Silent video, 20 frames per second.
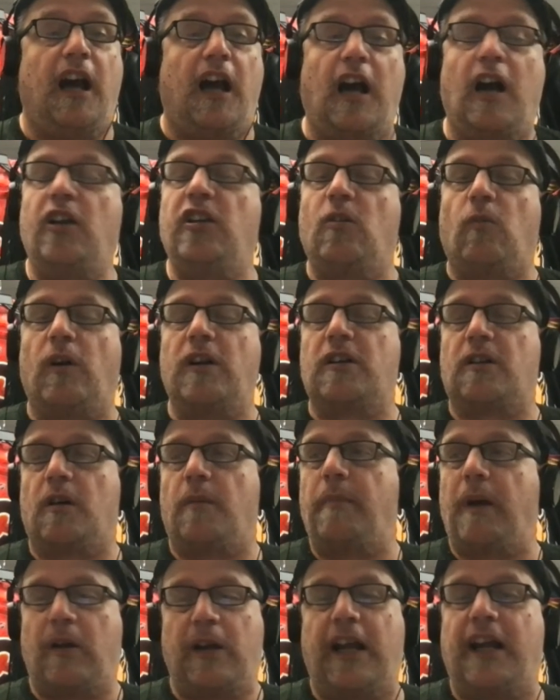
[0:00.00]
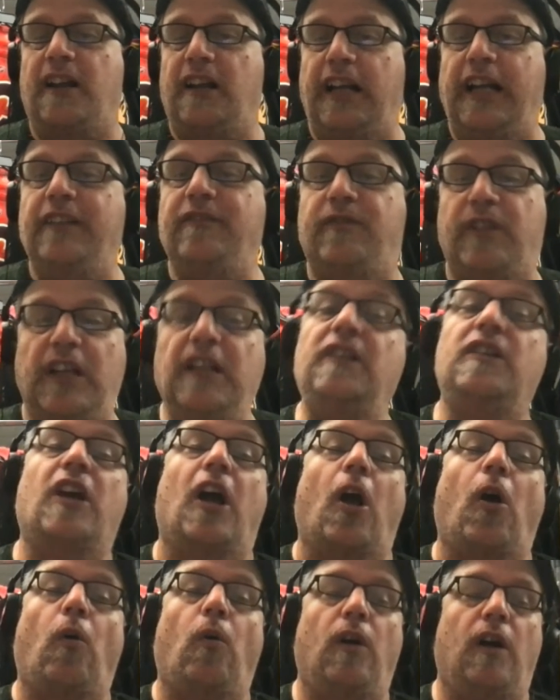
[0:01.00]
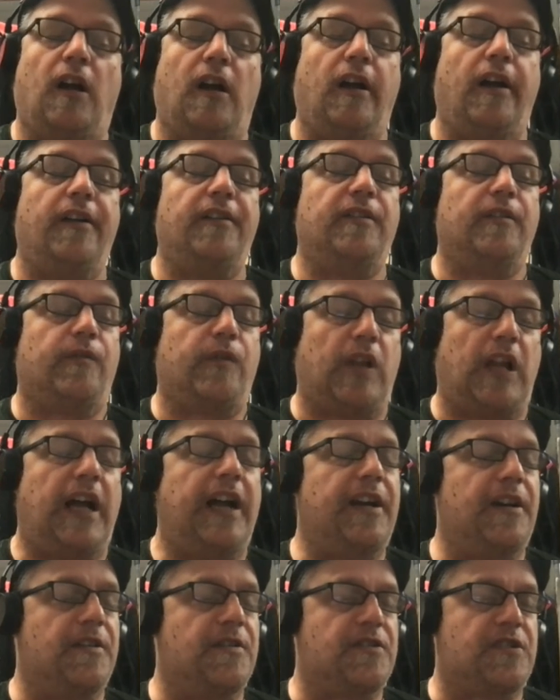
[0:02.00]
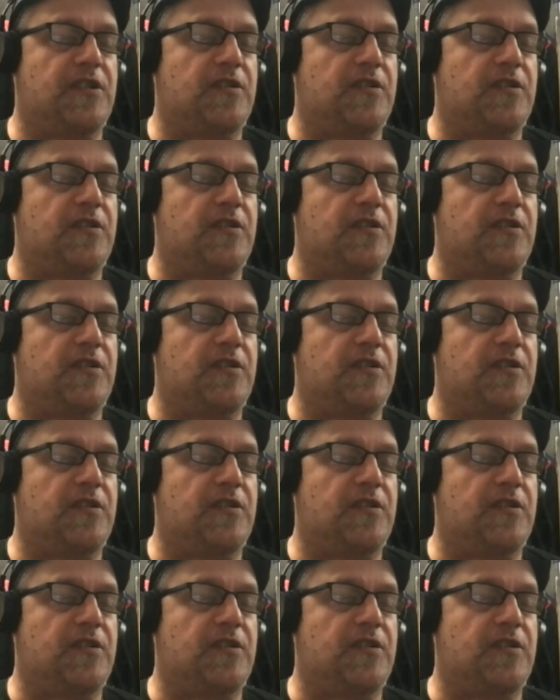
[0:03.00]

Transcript: You wonder about Alain Vigneault and the Flyers.